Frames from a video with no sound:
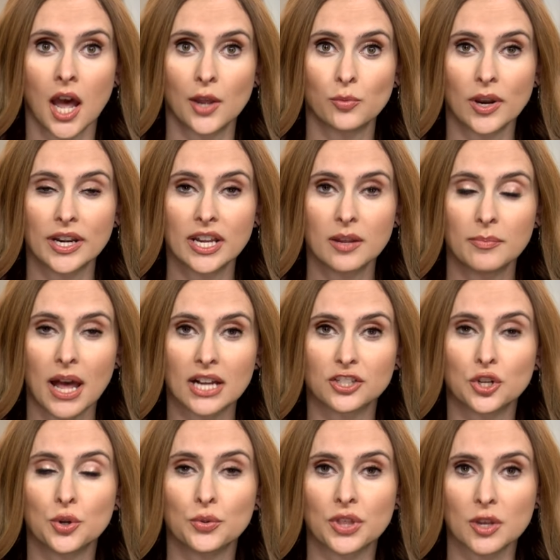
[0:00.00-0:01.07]

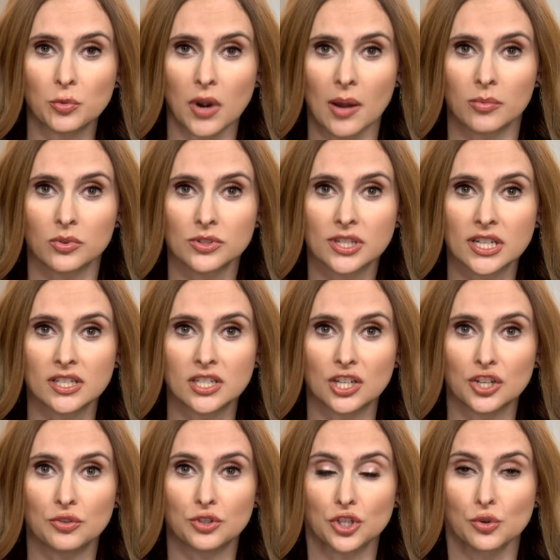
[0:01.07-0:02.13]
Iranian-backed Houthi rebels
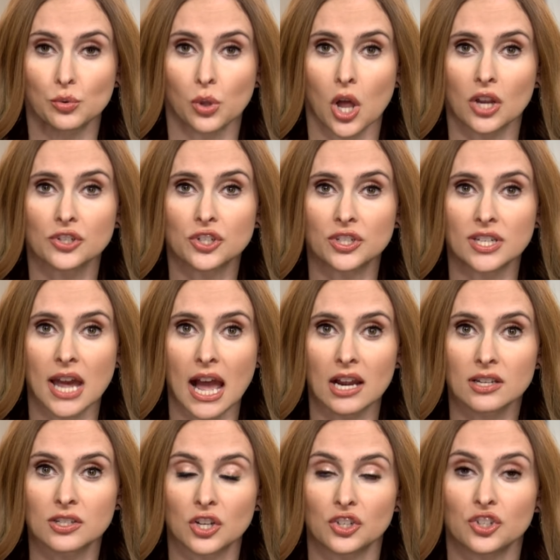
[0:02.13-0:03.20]
continue to launch
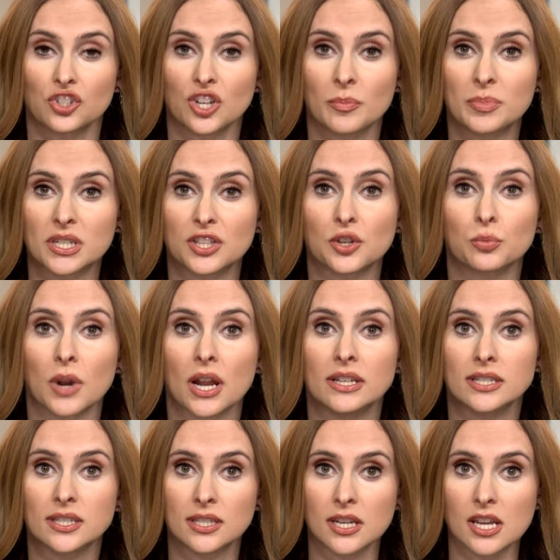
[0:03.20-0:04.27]
attacks on ships in the
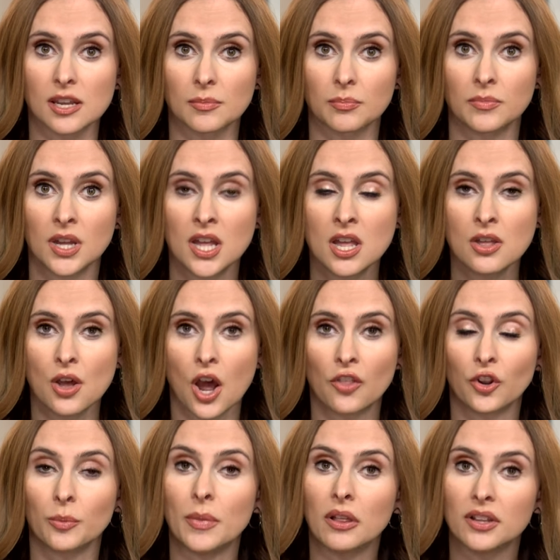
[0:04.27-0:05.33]
Red Sea.
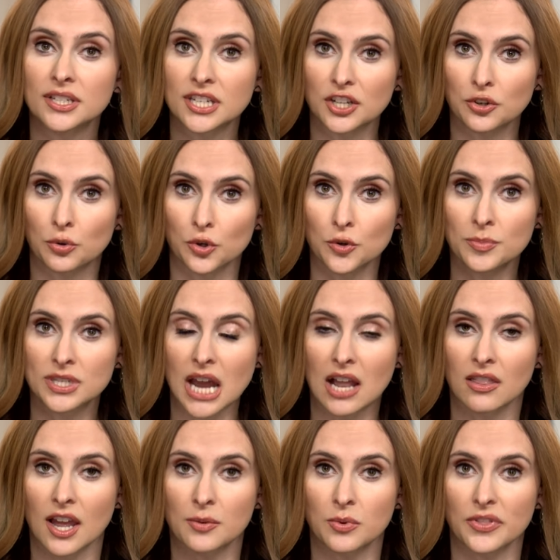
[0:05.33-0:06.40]
Other militant groups
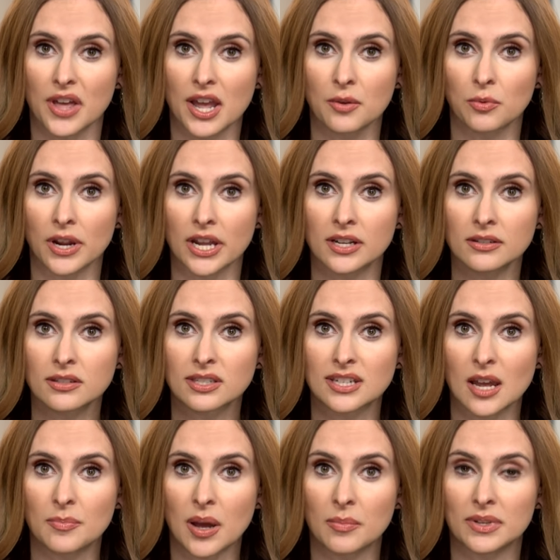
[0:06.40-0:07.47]
allied with Iran
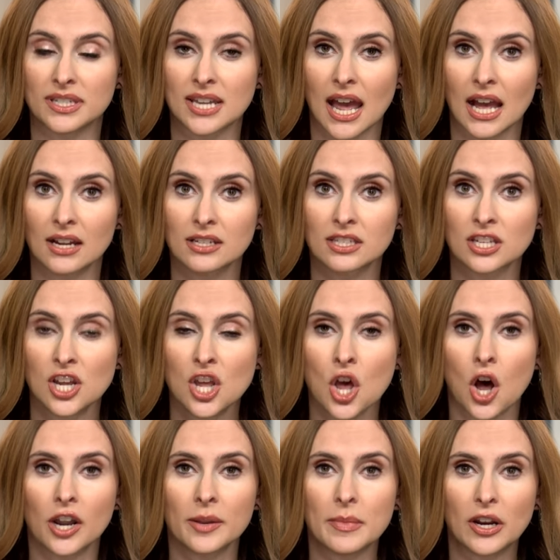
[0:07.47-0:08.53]
step up attacks
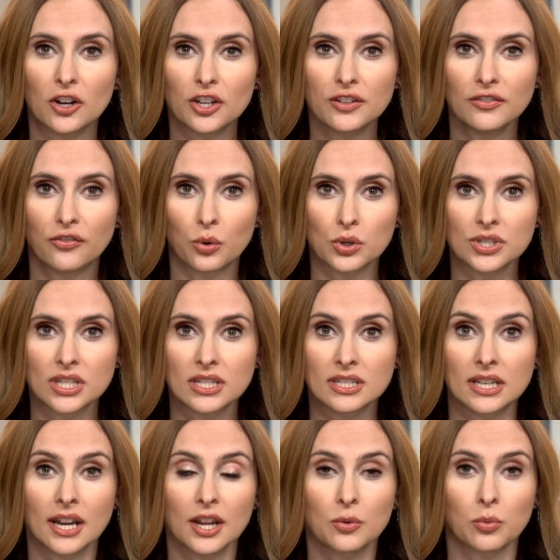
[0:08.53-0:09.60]
on American forces
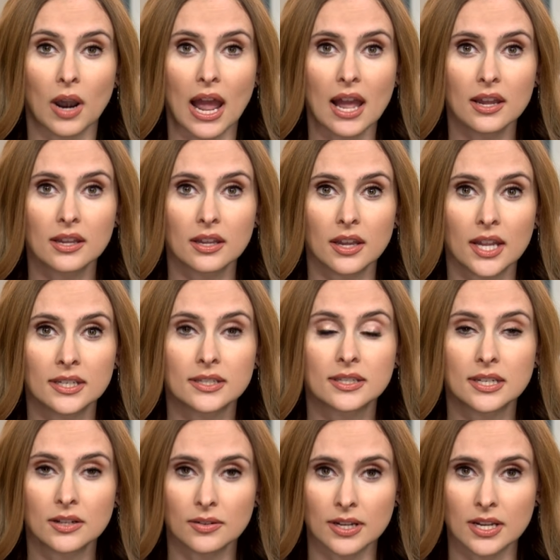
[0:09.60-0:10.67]
in Iraq and
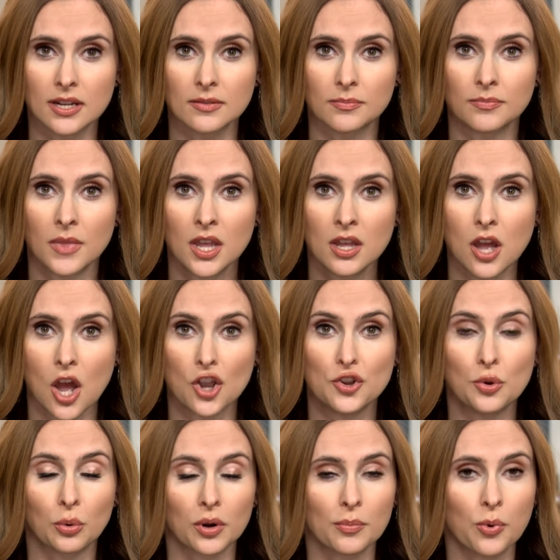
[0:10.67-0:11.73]
Syria. A
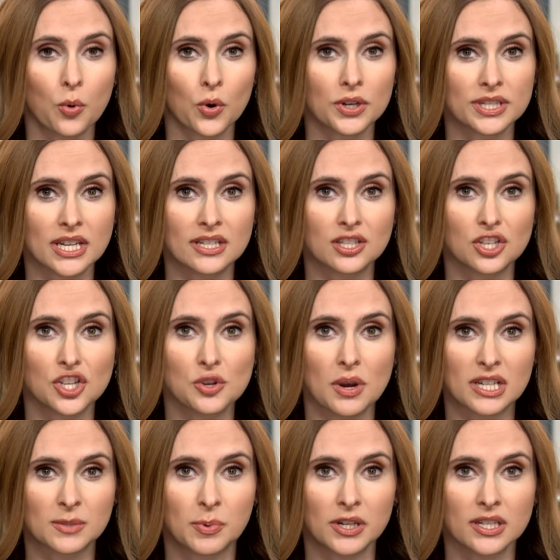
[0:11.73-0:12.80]
new report says the
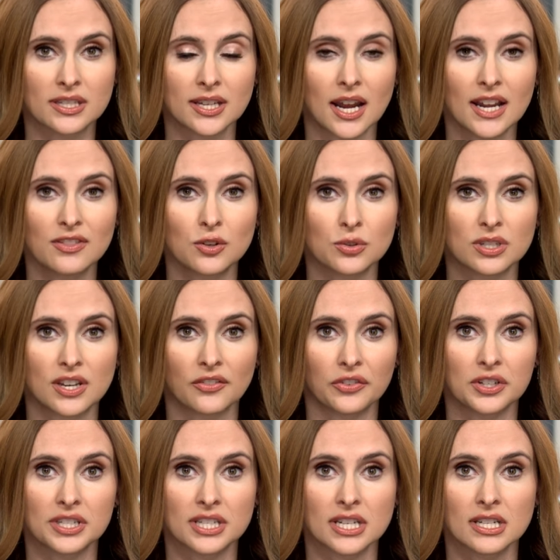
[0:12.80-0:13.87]
U.S. put aside those
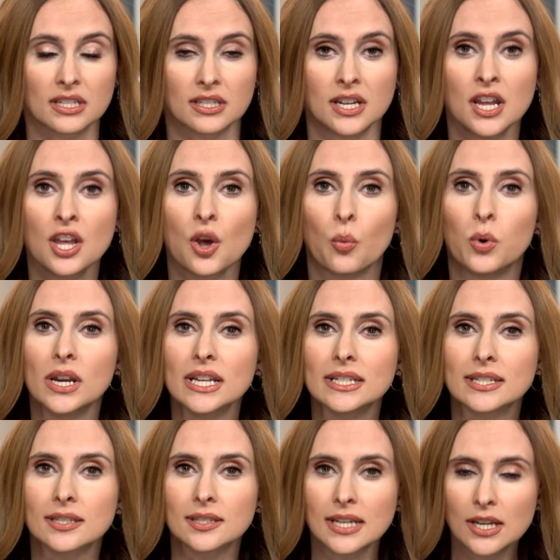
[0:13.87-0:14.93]
differences when
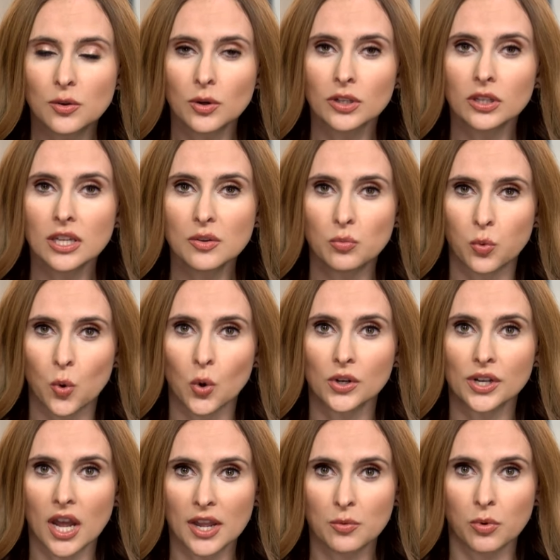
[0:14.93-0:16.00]
it secretly
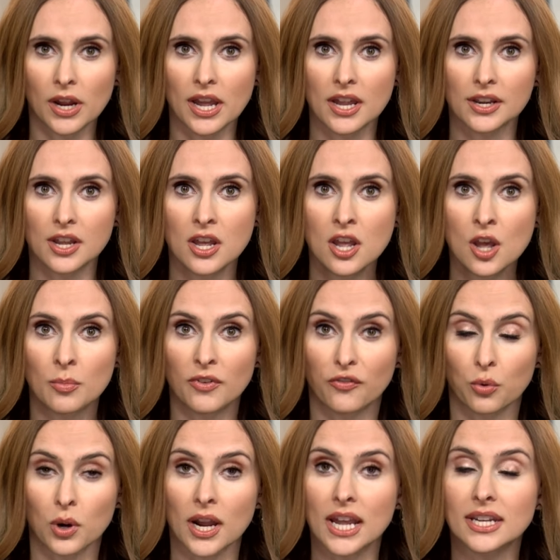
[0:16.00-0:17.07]
warned Iran
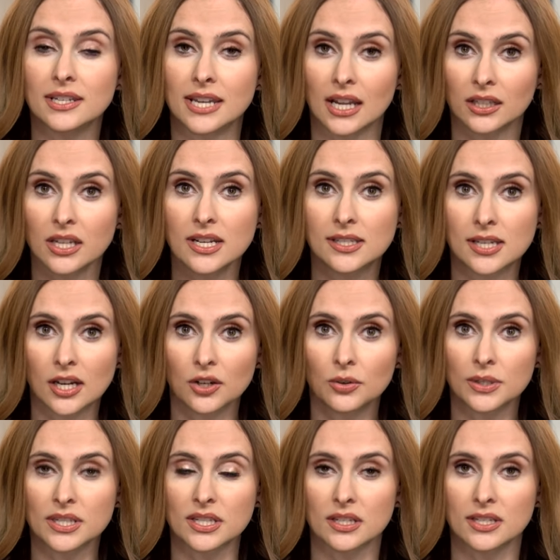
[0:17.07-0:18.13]
before a deadly
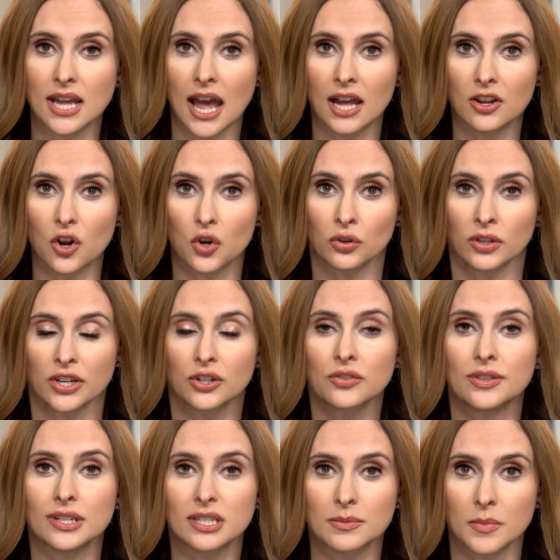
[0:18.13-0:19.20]
terrorist attack earlier
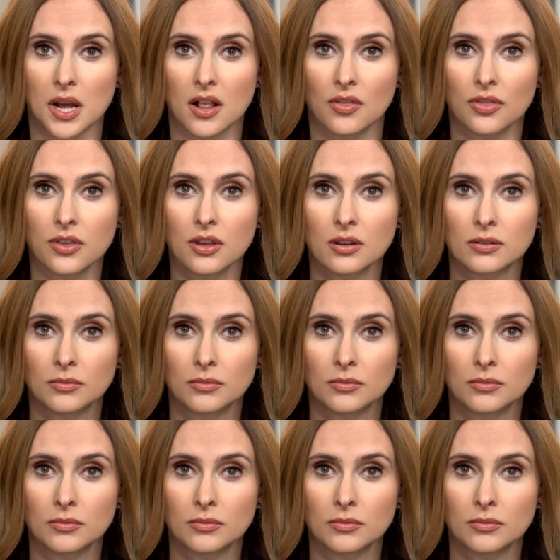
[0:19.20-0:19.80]
this month.